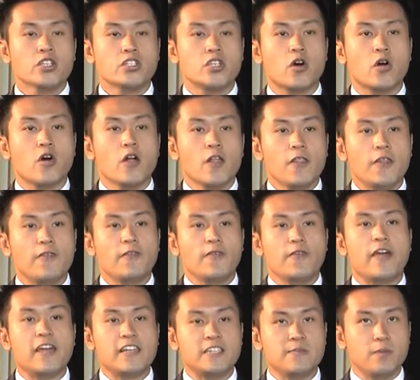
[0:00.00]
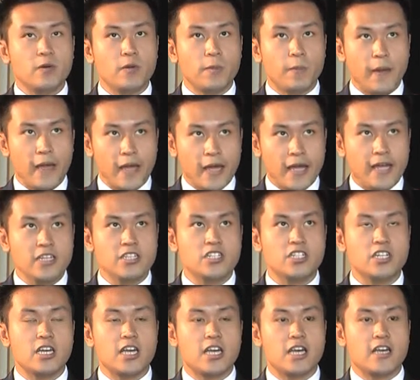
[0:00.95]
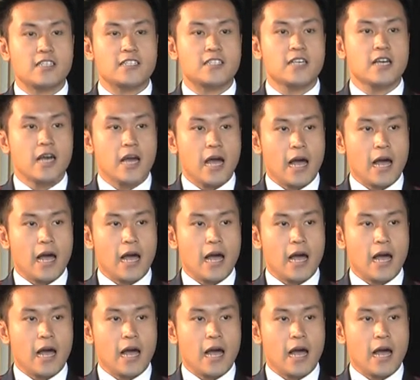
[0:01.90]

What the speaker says: So the Facebook page is